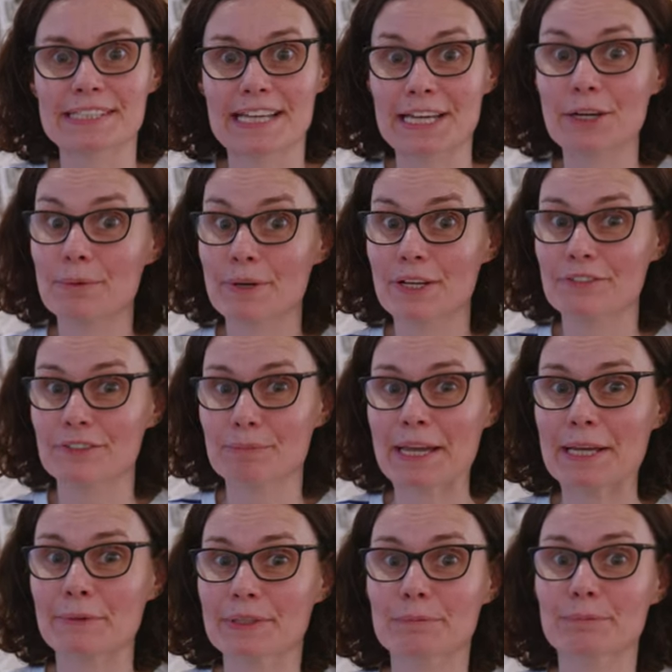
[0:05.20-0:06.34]
day I work for
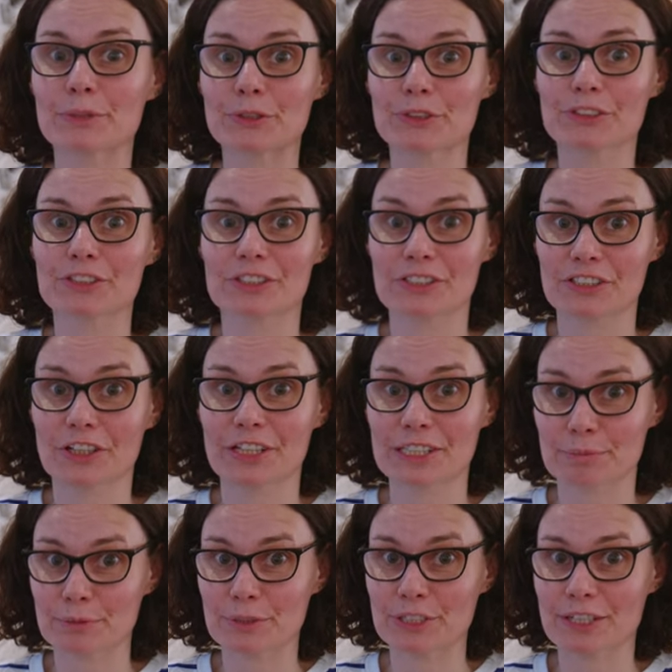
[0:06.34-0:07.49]
Penguin Books,
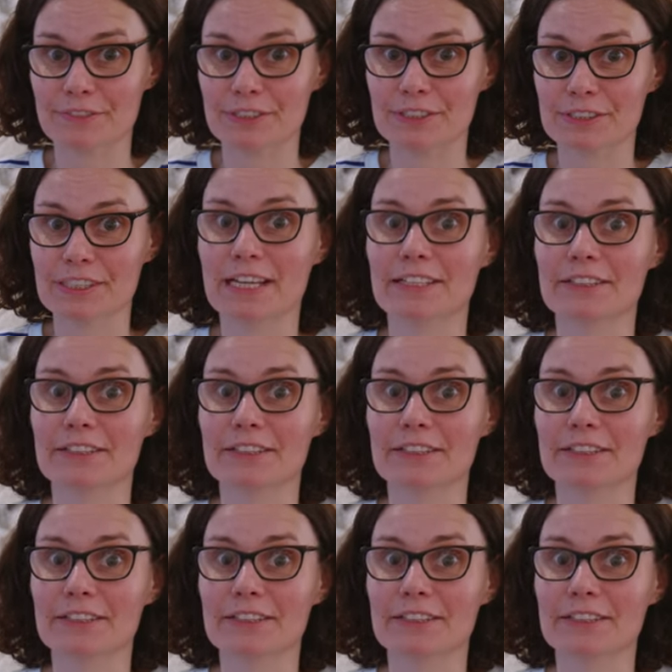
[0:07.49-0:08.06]
designing book covers,